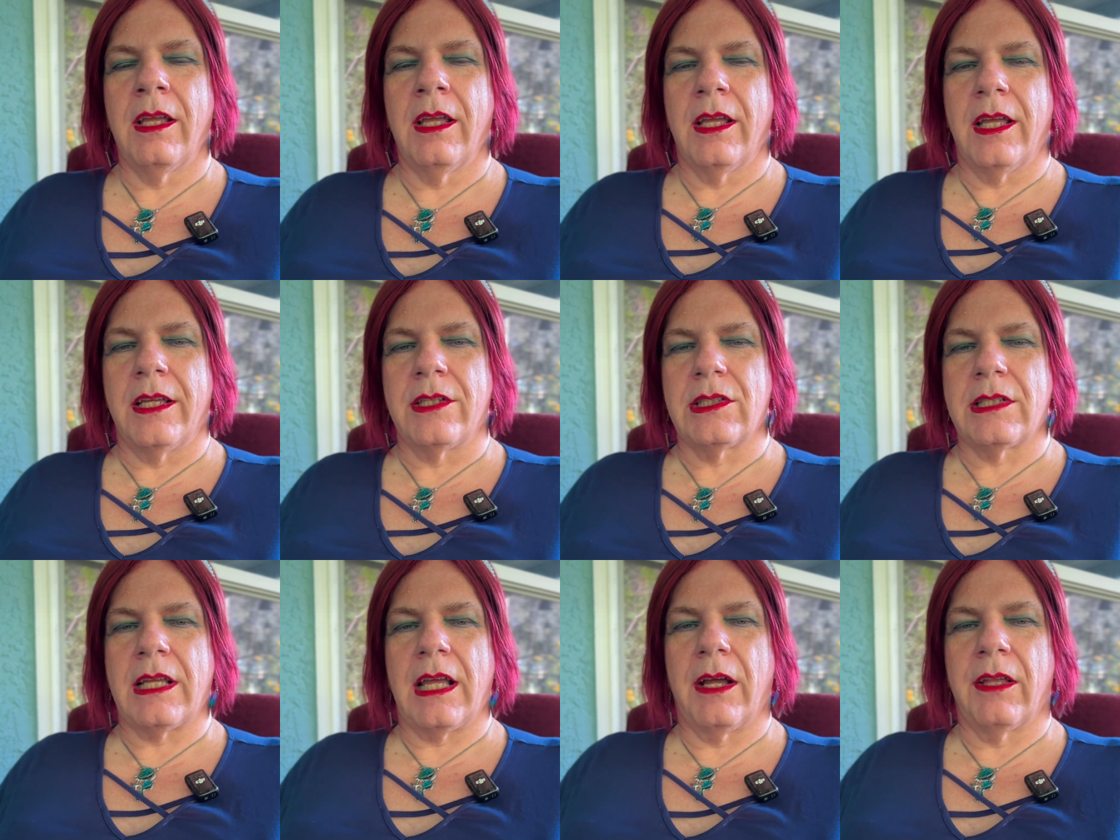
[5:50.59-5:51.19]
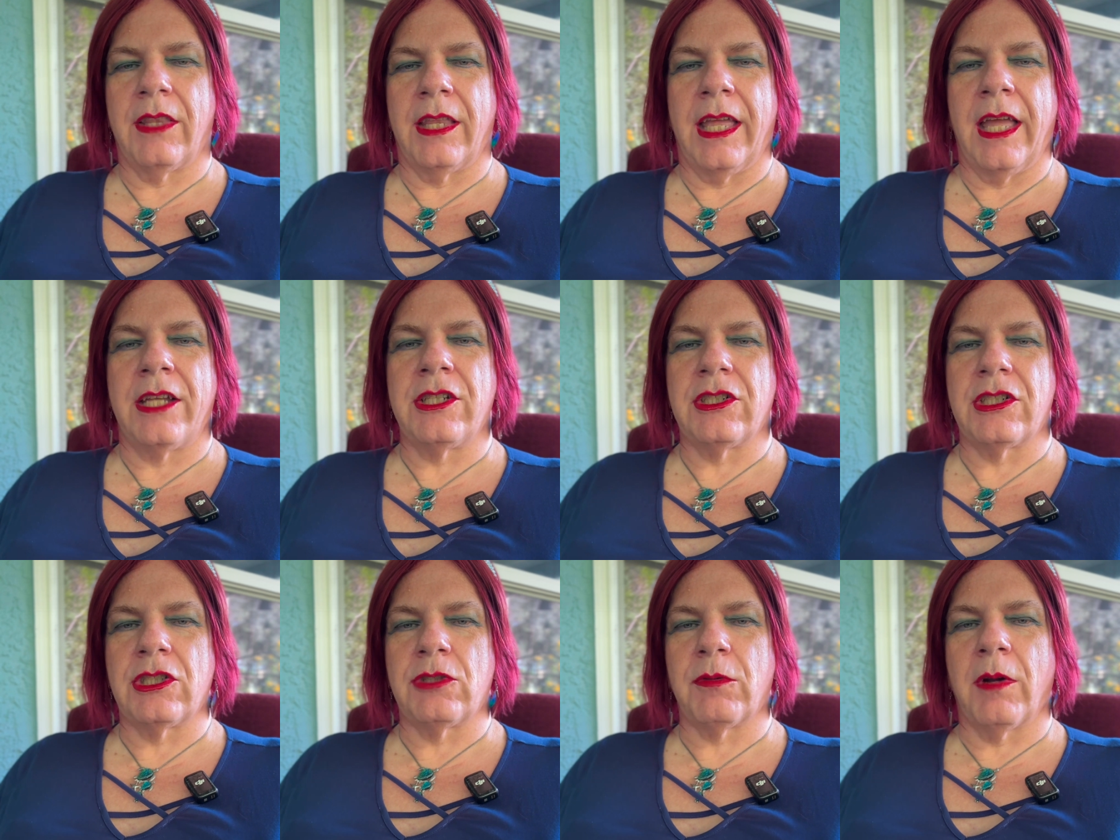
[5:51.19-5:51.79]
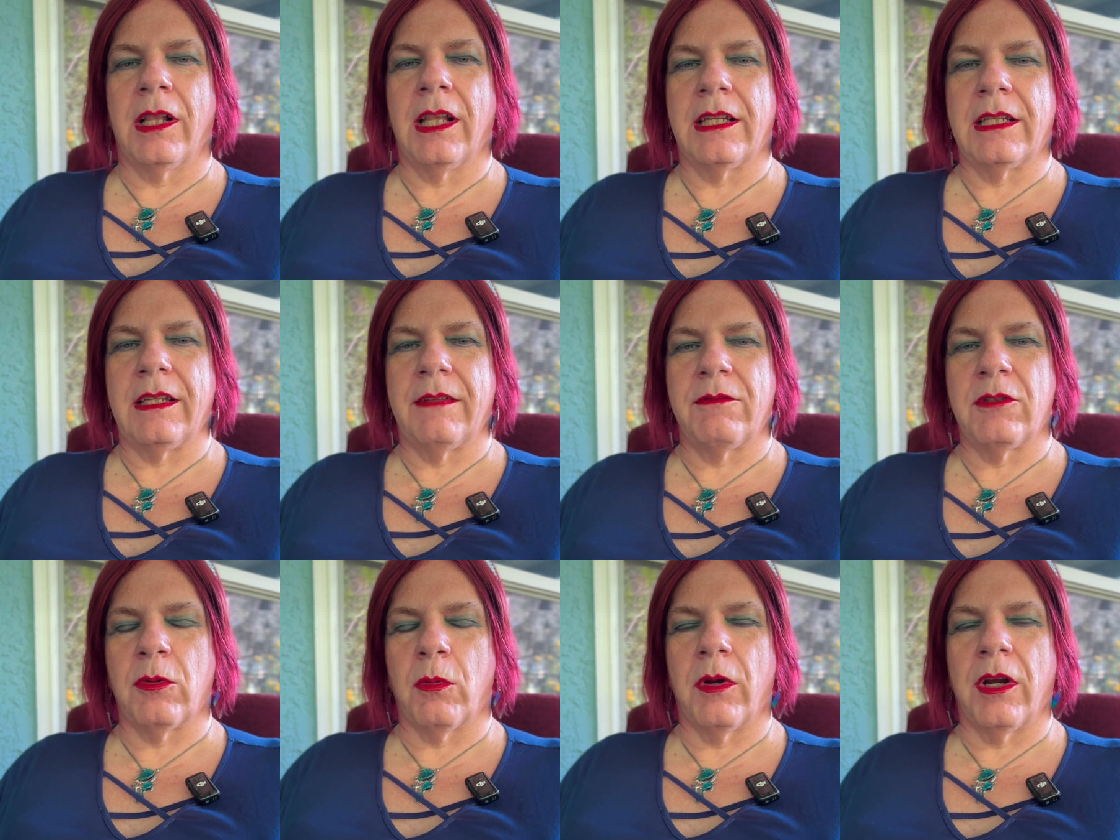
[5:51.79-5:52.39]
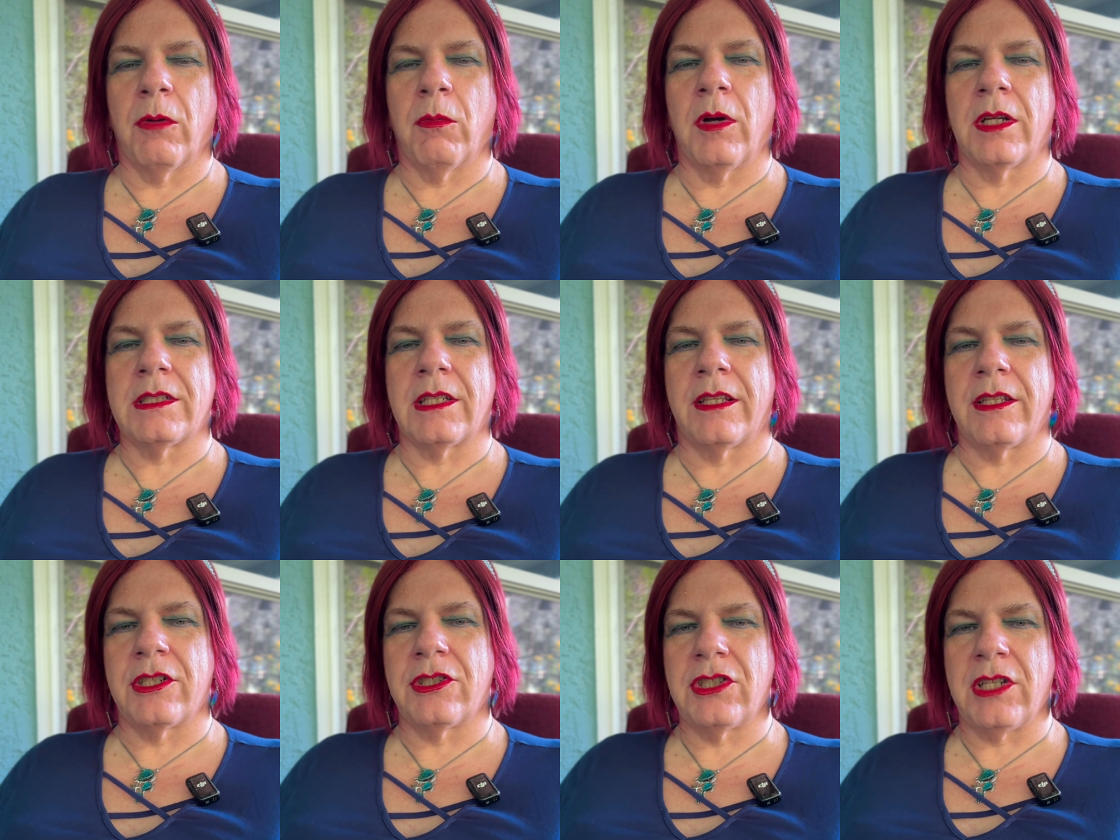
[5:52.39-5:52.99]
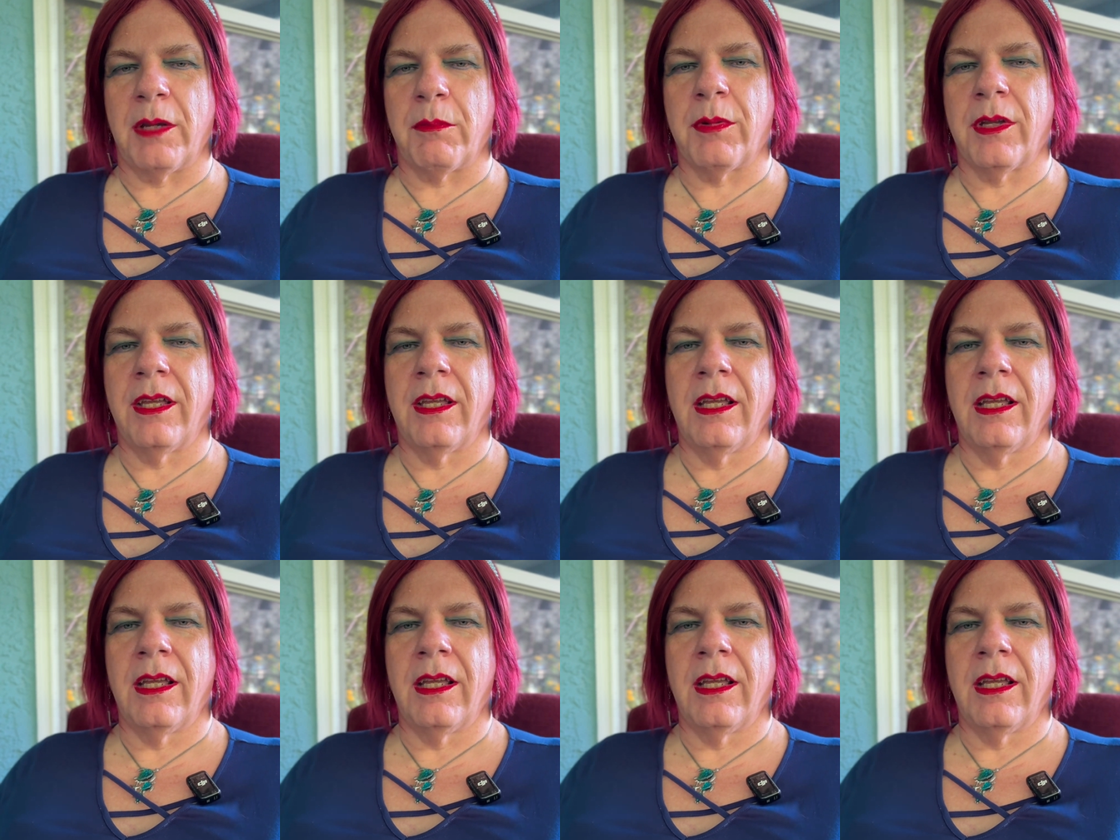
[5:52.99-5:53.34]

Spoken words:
is the engines relative to where it was on the ship.